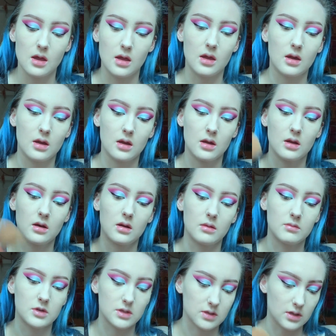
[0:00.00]
and
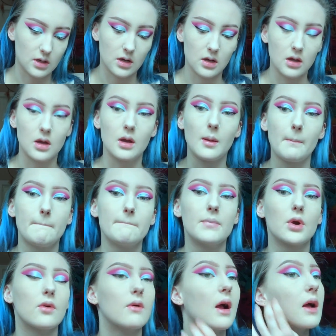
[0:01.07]
I'm just going to
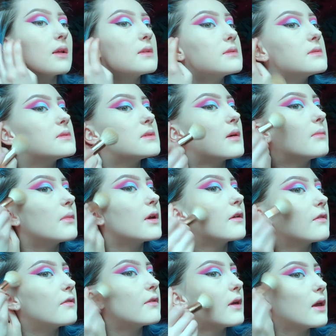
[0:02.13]
bronze
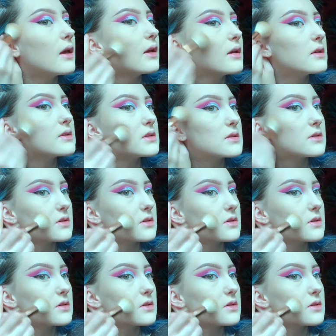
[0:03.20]
my face,